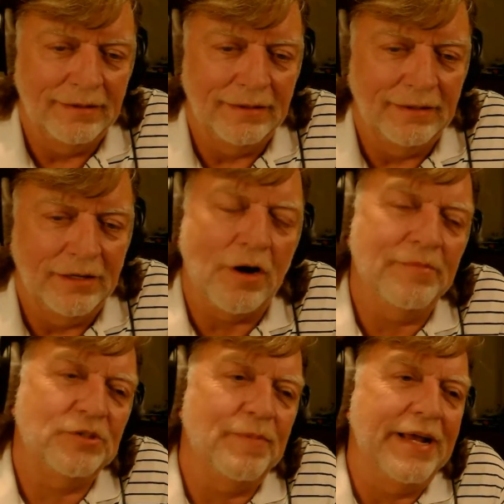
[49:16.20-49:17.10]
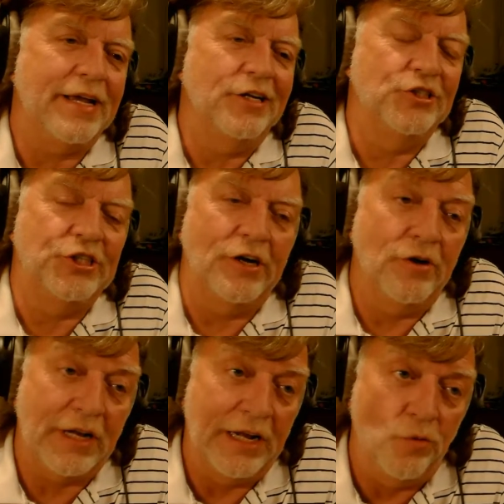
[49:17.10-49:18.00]
No, I'm just making a
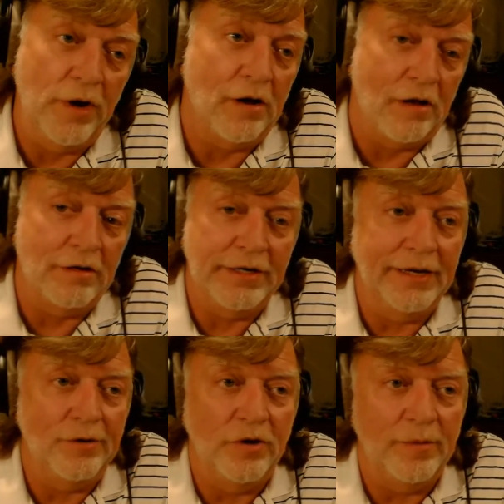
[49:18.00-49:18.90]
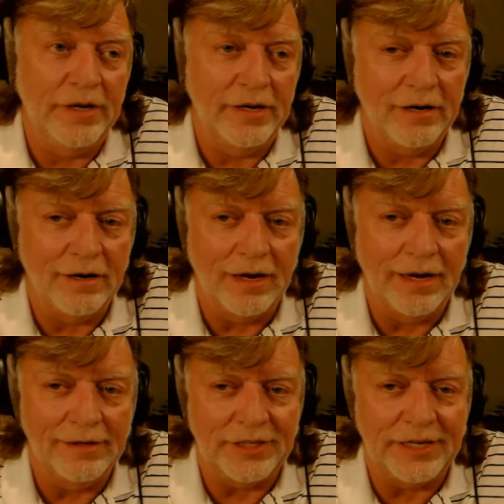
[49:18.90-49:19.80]
joke. Like, we all need women in our
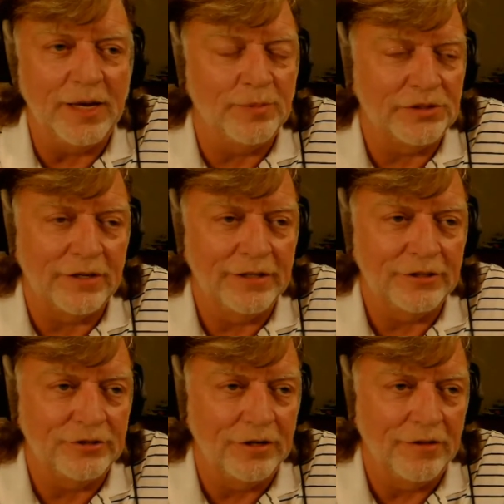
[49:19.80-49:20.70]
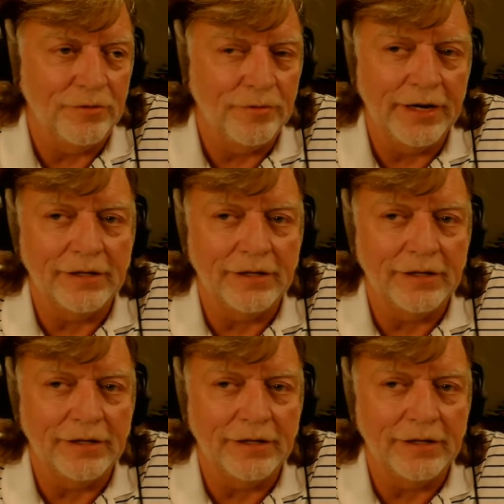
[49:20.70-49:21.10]
lives to keep us on the rails.